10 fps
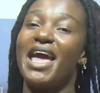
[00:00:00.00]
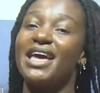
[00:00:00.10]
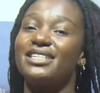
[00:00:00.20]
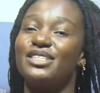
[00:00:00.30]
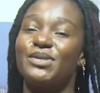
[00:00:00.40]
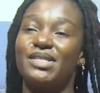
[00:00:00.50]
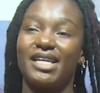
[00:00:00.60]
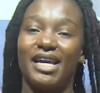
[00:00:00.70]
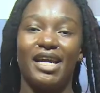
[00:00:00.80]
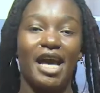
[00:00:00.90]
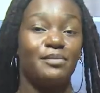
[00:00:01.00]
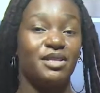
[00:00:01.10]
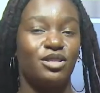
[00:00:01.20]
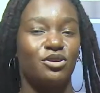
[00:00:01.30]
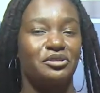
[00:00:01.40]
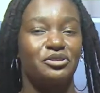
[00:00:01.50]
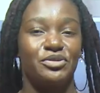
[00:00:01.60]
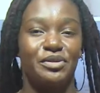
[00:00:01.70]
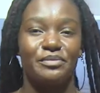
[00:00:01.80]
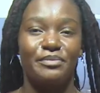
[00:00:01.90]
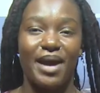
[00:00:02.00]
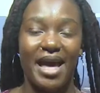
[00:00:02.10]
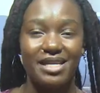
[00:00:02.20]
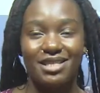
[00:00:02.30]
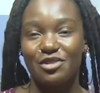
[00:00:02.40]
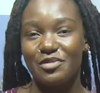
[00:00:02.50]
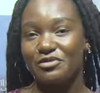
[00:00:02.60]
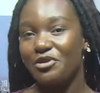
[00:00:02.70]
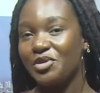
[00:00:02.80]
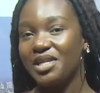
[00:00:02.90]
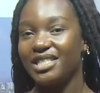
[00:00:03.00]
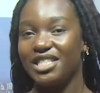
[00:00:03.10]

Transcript: and today I'm just going to remind you before we